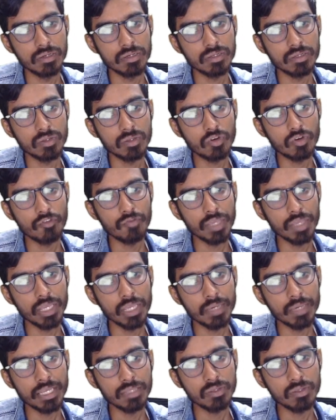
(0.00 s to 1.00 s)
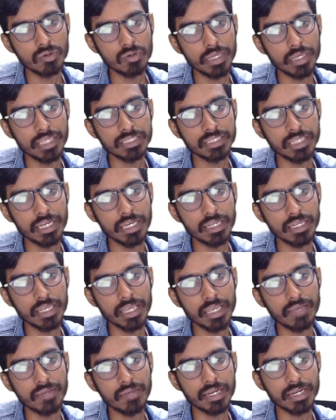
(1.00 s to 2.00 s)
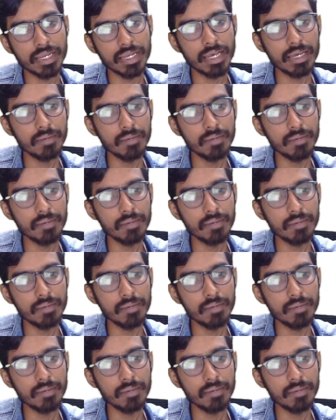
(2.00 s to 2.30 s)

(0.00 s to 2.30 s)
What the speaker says: dou phi by dou z k vector,